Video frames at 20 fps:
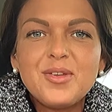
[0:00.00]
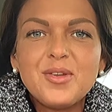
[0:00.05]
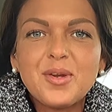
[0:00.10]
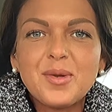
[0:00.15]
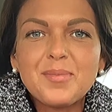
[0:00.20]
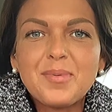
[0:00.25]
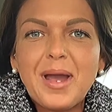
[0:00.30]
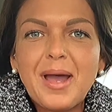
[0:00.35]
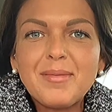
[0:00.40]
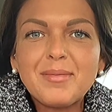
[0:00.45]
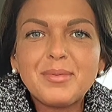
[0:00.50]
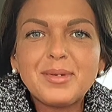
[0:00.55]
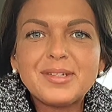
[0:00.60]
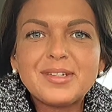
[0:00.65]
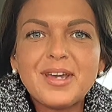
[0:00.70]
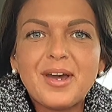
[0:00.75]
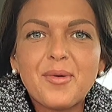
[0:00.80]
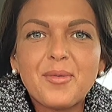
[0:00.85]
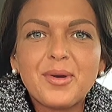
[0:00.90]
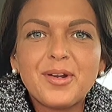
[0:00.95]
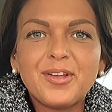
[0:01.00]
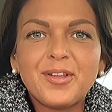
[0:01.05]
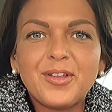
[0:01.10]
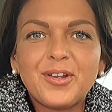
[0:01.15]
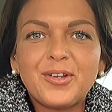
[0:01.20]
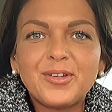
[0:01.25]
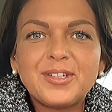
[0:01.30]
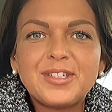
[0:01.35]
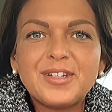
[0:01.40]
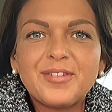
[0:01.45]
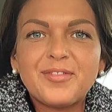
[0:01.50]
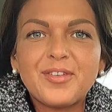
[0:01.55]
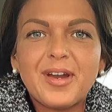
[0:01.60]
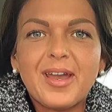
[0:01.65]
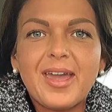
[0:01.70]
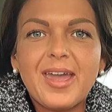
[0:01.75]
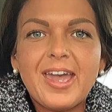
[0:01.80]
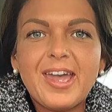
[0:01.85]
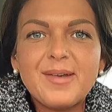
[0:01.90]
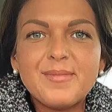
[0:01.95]
You could probably tell we're in a little
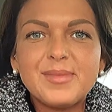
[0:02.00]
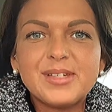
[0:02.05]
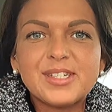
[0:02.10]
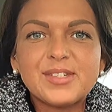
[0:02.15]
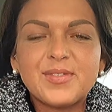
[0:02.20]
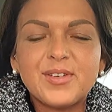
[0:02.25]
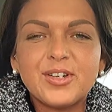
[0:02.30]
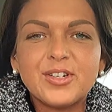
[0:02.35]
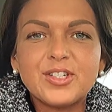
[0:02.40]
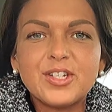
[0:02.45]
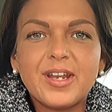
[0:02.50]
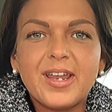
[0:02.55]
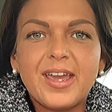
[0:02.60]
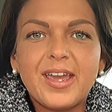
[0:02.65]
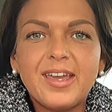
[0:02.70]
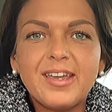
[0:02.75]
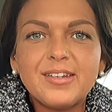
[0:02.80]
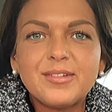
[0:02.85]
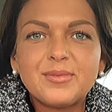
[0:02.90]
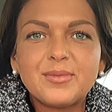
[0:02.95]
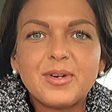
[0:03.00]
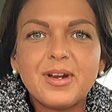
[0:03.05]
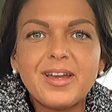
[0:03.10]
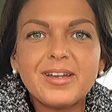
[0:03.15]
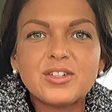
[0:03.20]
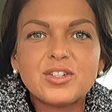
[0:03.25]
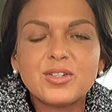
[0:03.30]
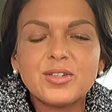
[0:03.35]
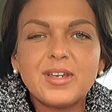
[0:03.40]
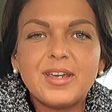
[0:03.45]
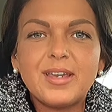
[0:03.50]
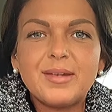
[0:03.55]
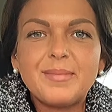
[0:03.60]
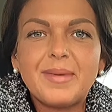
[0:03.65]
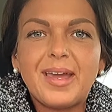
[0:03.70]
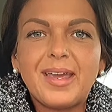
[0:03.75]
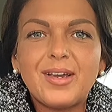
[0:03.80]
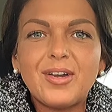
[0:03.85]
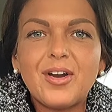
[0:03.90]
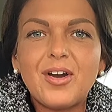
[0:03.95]
different atmosphere today. We're actually in
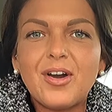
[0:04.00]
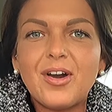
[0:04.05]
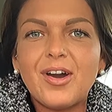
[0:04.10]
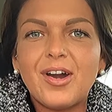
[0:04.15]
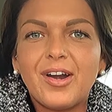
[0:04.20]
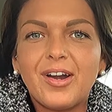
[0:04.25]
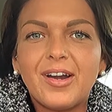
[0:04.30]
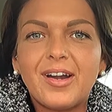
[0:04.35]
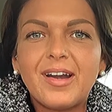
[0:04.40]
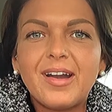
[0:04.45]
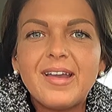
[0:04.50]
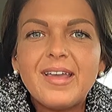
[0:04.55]
my car.